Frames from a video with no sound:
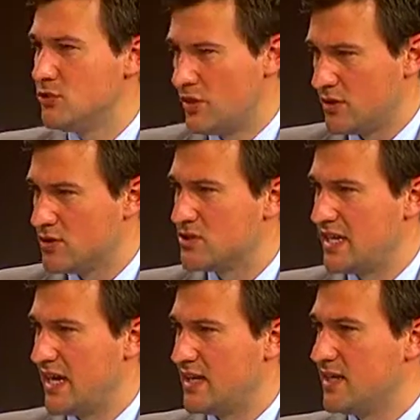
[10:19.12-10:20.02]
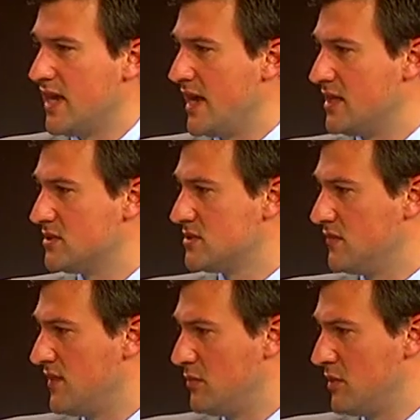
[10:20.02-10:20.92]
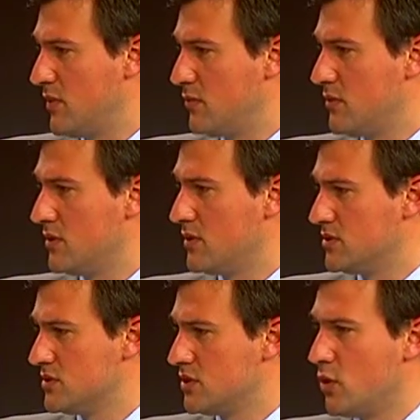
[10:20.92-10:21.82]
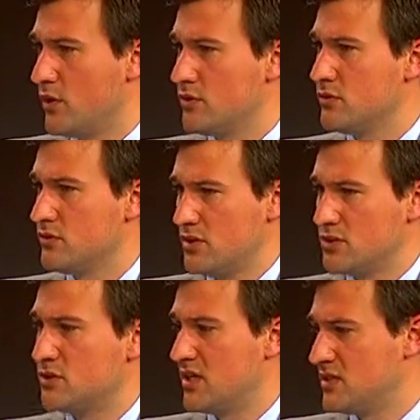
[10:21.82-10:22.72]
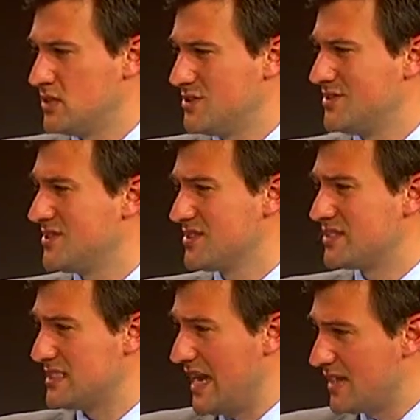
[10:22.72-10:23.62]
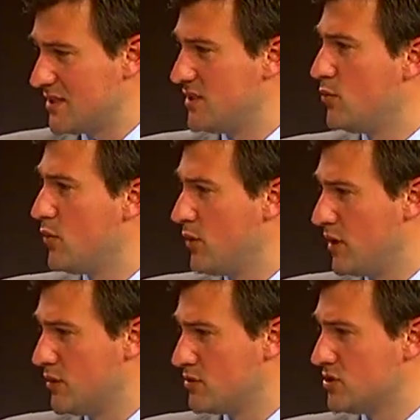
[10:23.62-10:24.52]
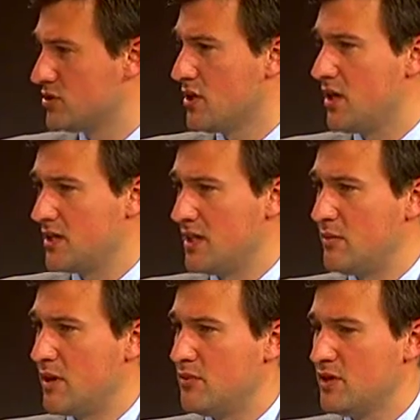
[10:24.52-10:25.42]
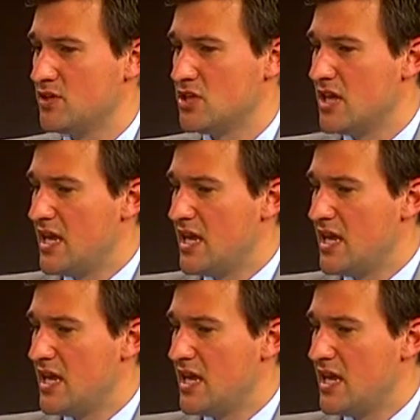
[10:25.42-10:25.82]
understand as a family member is going through these transitions is exactly what we are just talking about, because